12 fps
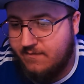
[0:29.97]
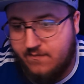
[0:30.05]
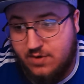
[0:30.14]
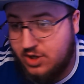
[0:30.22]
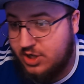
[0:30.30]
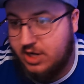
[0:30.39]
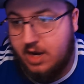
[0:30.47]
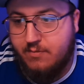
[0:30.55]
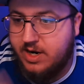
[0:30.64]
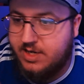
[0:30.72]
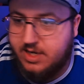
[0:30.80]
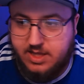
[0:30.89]
for some
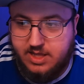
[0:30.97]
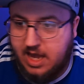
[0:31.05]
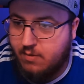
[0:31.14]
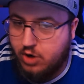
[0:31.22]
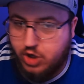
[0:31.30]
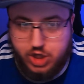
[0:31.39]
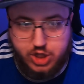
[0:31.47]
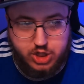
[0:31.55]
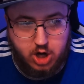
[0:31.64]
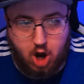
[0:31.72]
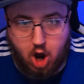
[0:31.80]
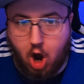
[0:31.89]
reason, they were
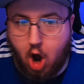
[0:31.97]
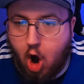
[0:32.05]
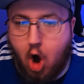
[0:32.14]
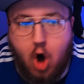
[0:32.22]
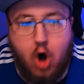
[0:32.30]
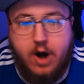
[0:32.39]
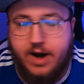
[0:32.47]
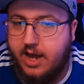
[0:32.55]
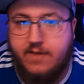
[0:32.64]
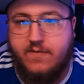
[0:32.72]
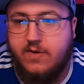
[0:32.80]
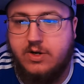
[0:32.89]
just on it
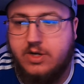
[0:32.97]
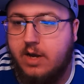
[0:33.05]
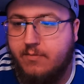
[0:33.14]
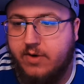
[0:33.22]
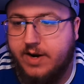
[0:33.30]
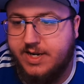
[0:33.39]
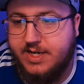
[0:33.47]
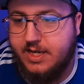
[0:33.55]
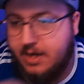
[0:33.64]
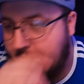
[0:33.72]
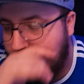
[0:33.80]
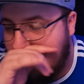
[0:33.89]
for some
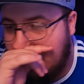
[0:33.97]
reason